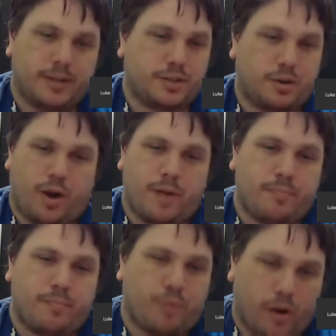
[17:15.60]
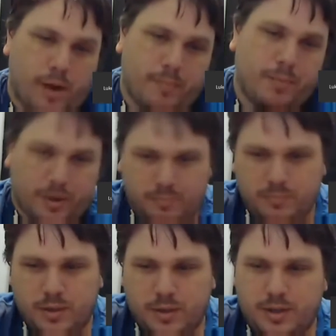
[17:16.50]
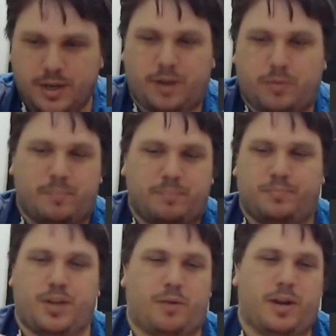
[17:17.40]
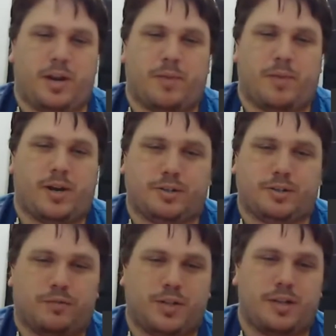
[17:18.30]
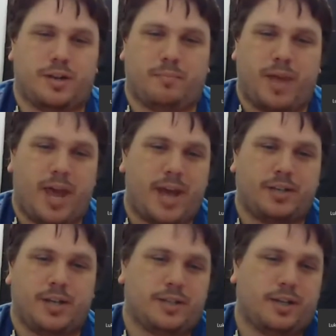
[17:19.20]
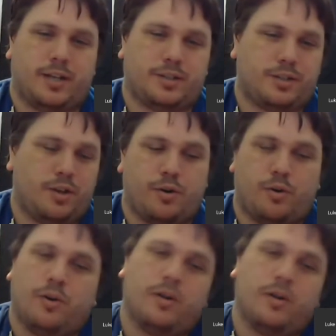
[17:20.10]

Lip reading: it's a great program. I'm not, I don't want anybody to sort of see that I'm anti SLS. Not at all.